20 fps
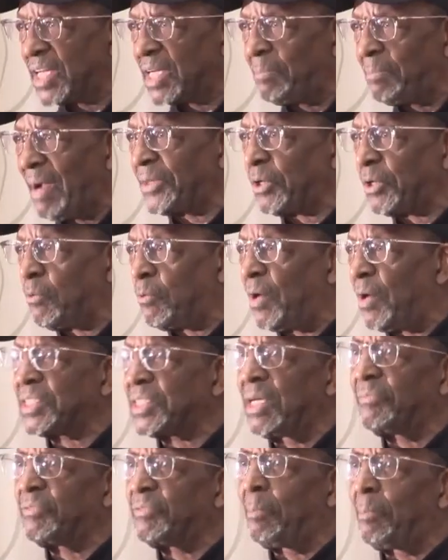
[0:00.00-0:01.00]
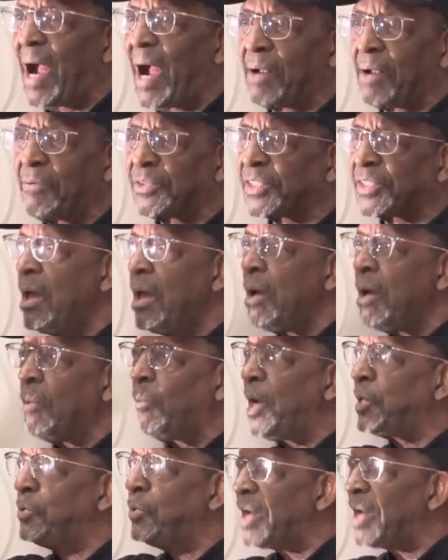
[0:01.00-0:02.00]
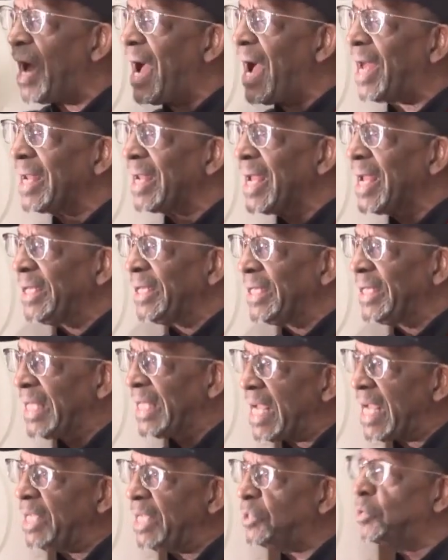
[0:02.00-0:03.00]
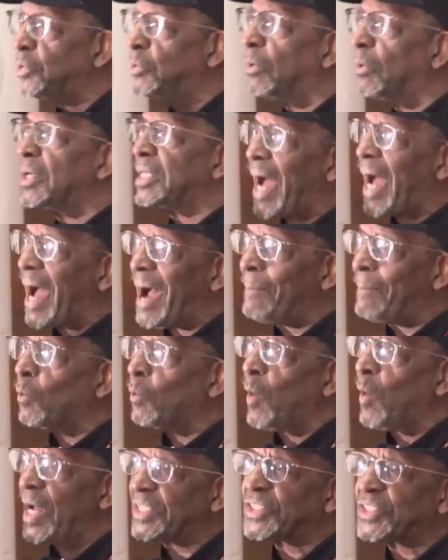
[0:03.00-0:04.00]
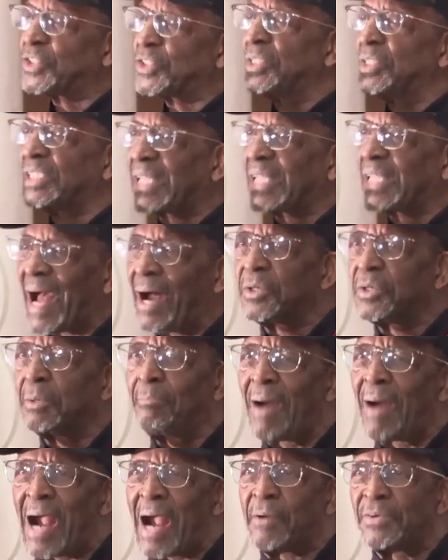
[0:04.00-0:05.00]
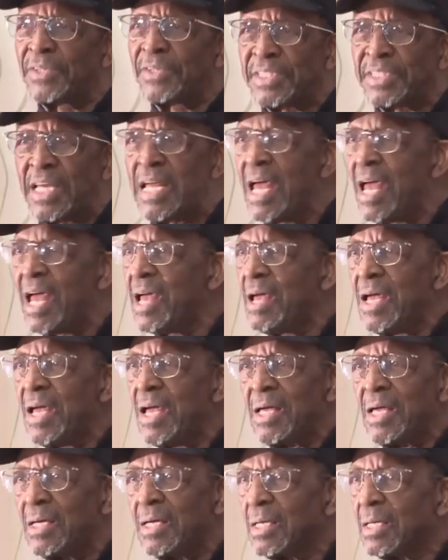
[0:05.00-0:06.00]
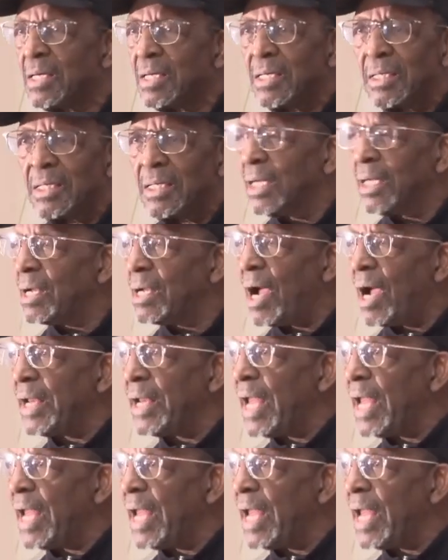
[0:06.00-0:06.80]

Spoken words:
it, about the question of democracy. We do not need to adopt Western-style democracy in our